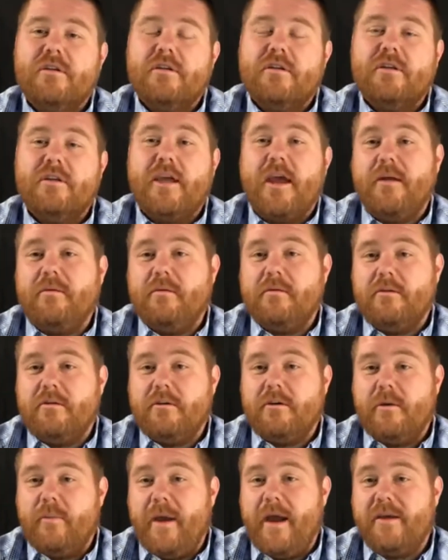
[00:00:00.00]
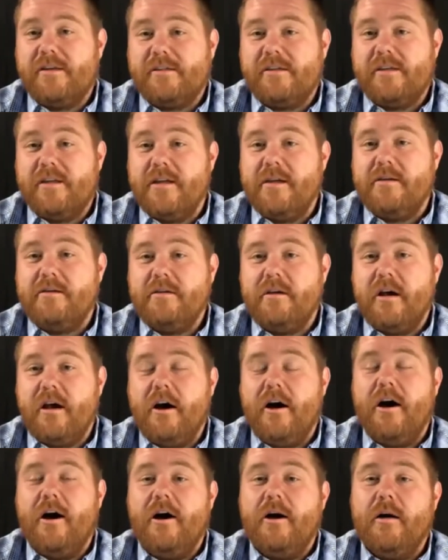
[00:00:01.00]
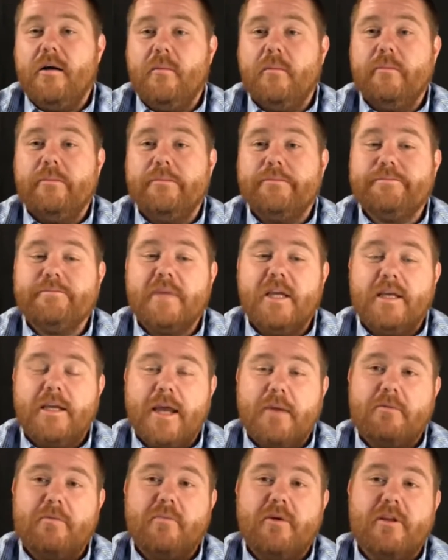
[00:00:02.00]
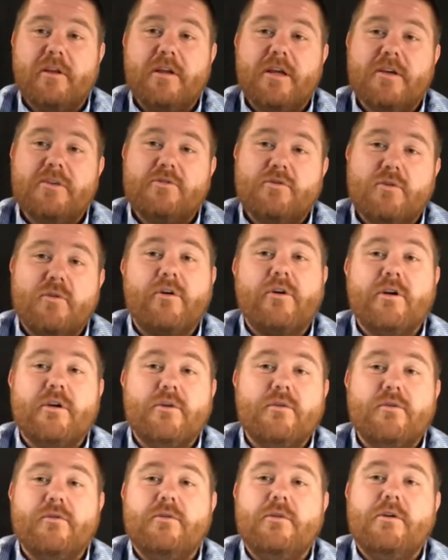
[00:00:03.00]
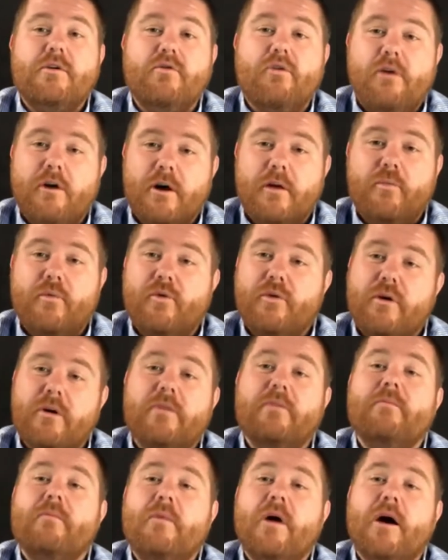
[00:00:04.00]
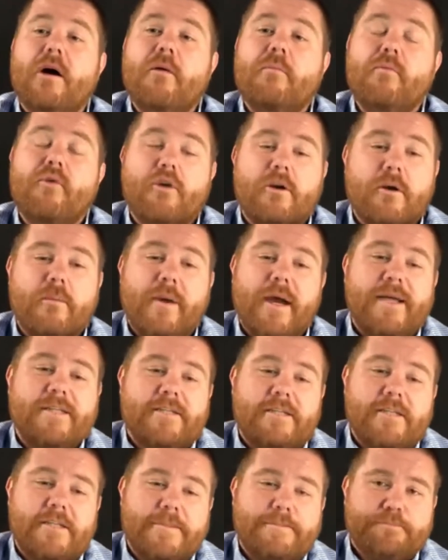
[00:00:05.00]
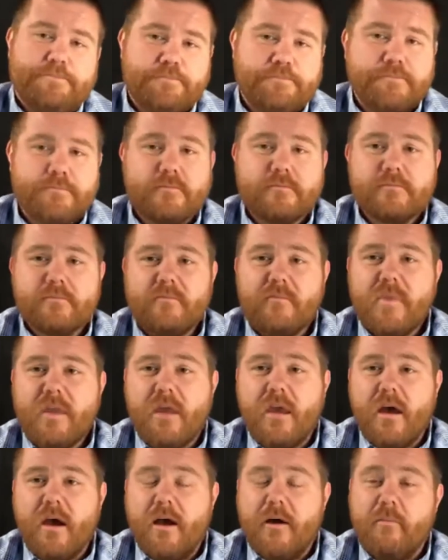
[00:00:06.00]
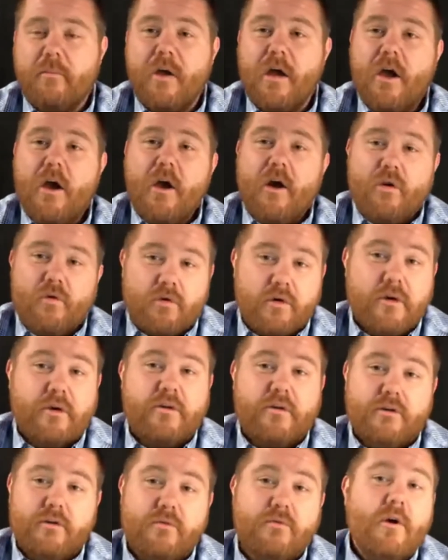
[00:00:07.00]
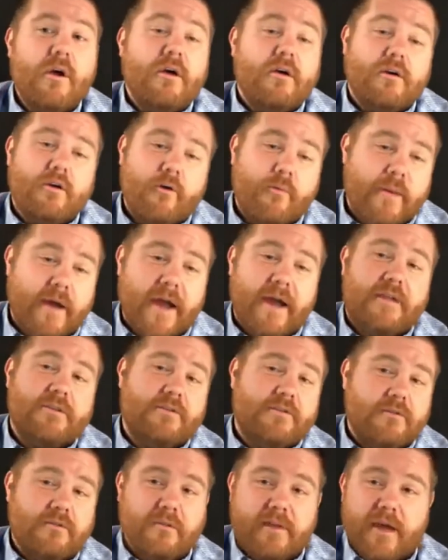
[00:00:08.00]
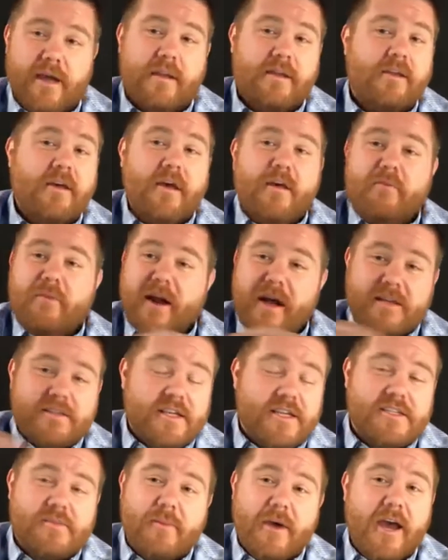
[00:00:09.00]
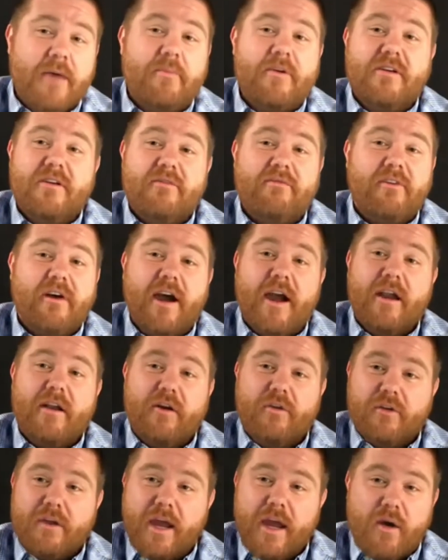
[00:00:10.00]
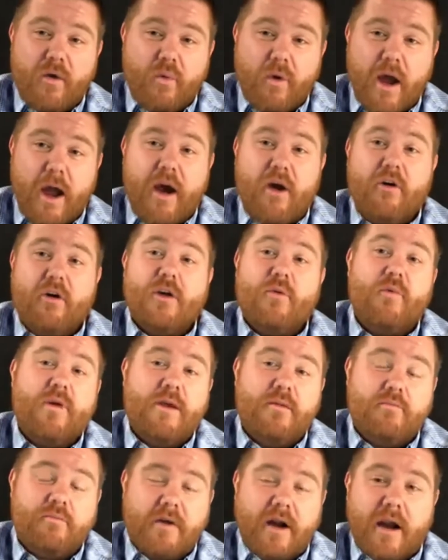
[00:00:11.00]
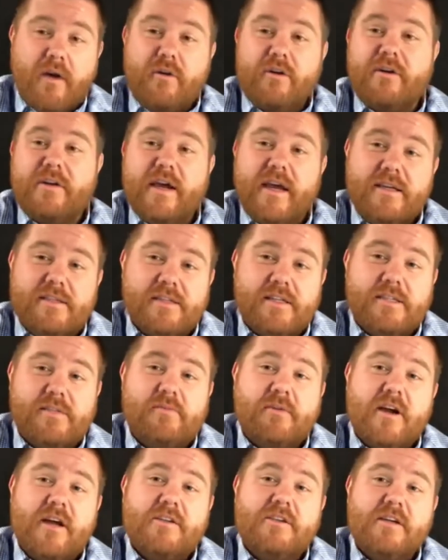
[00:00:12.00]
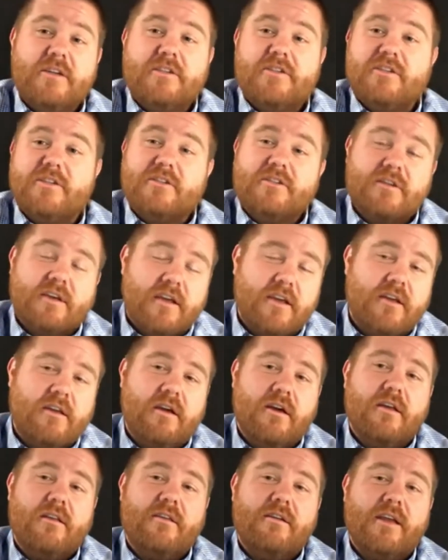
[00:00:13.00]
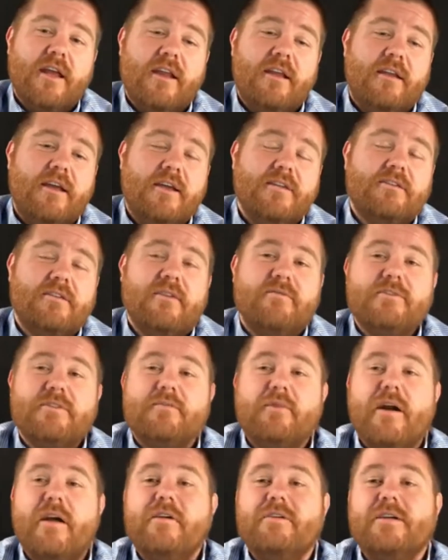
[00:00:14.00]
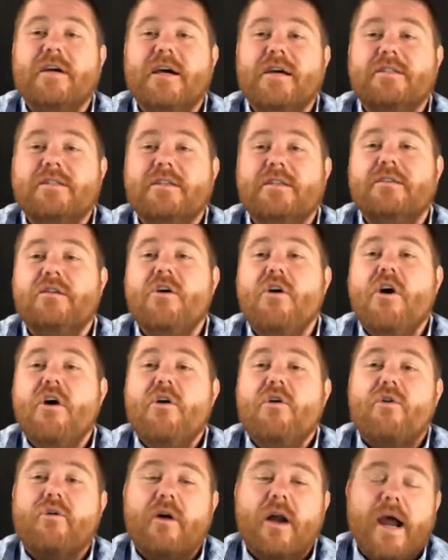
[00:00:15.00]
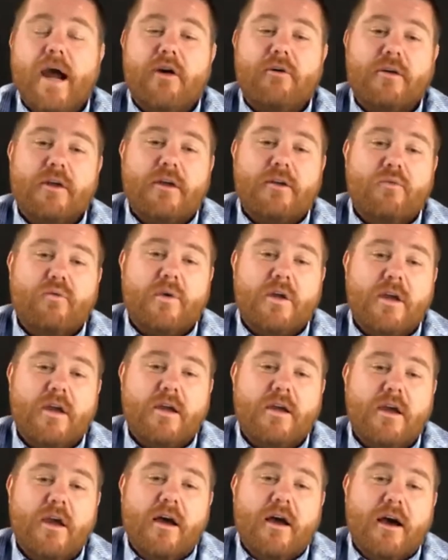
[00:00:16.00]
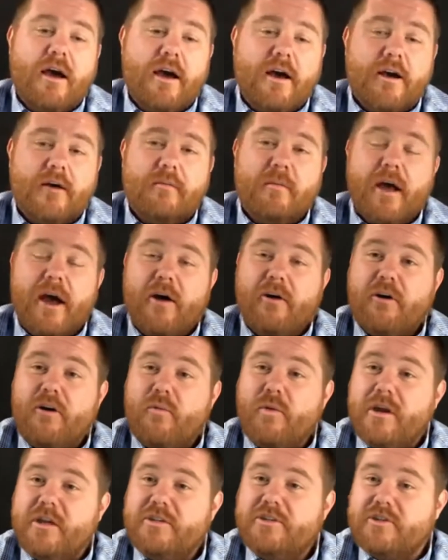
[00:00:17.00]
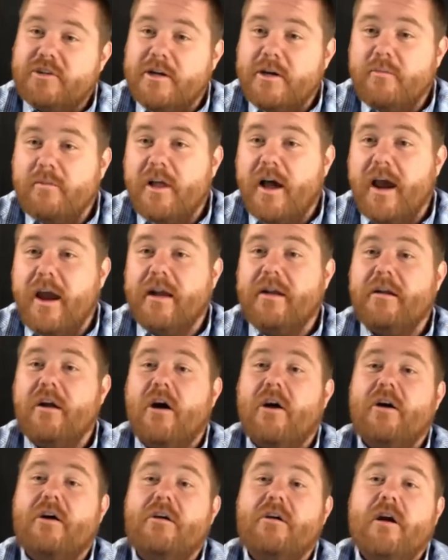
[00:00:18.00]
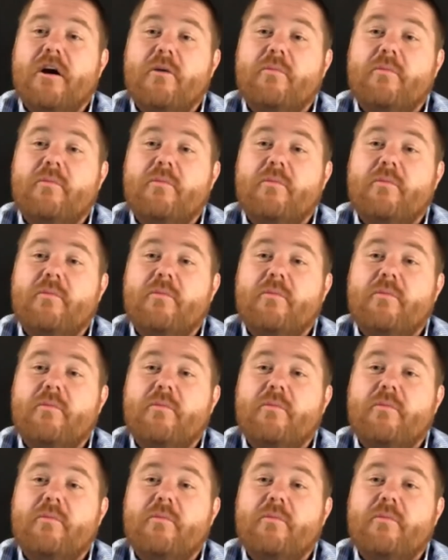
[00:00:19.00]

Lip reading: capacity and capabilities, or you onboard more capacity. Or you go back to that process map and you find, okay, how can we prioritize these projects just like the day-to-day stuff is prioritized, and or how can we streamline our